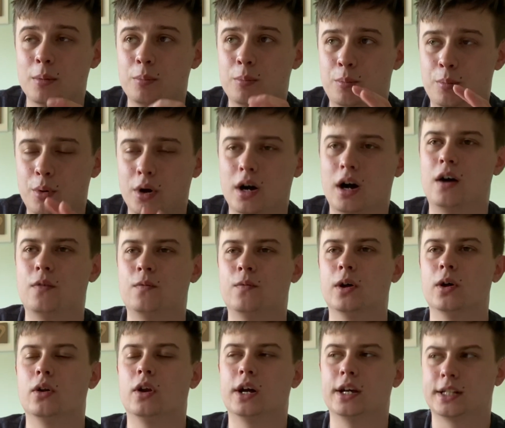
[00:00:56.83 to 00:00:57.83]
but I
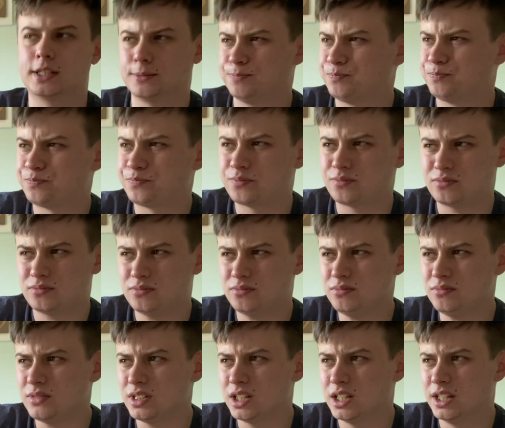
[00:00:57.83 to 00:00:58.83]
feel like,
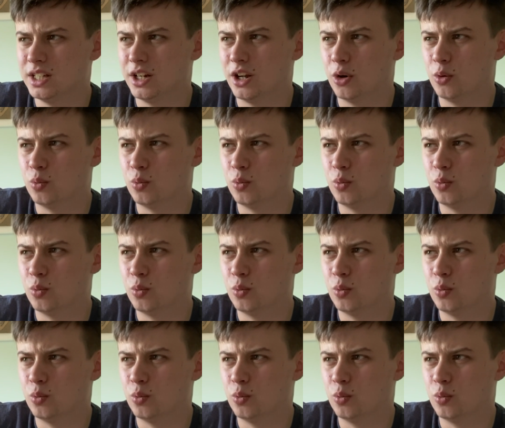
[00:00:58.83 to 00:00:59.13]
you know,